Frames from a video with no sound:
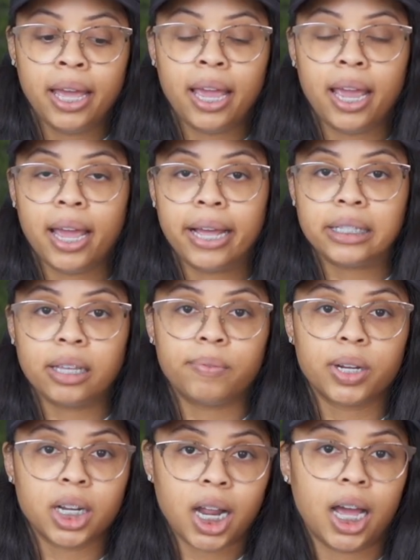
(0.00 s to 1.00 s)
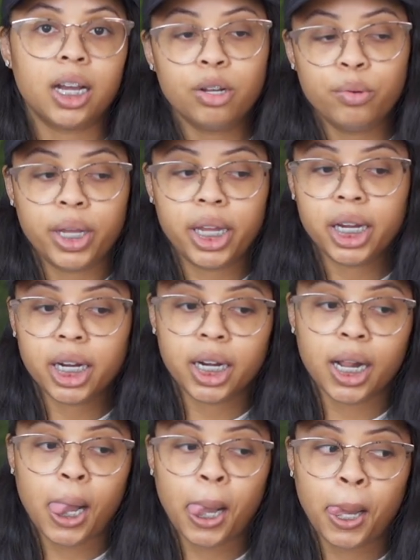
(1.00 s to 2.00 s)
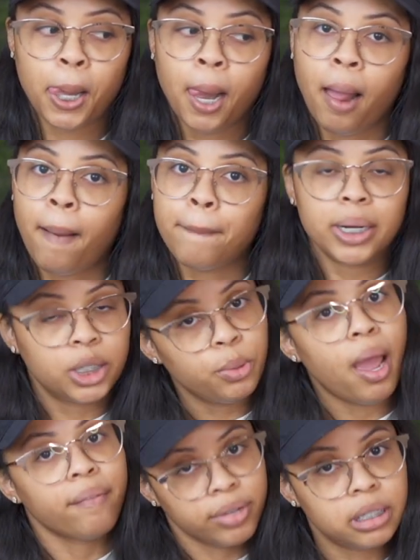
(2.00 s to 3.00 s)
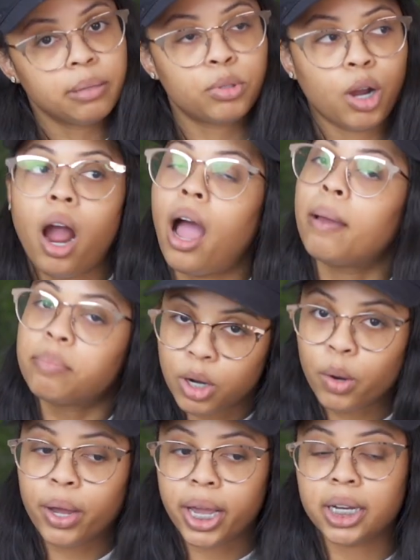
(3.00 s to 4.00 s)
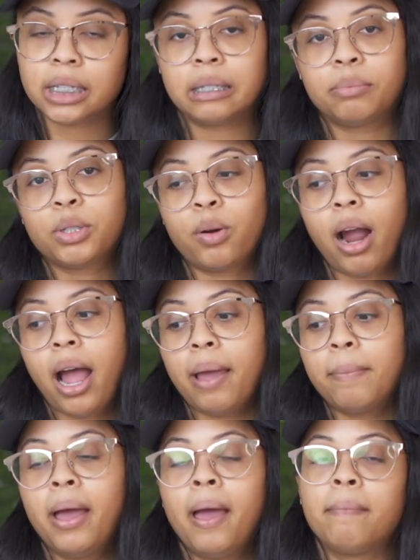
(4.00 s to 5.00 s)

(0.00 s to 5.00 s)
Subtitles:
And if you're not new here, but you haven't subscribed, go ahead and subscribe.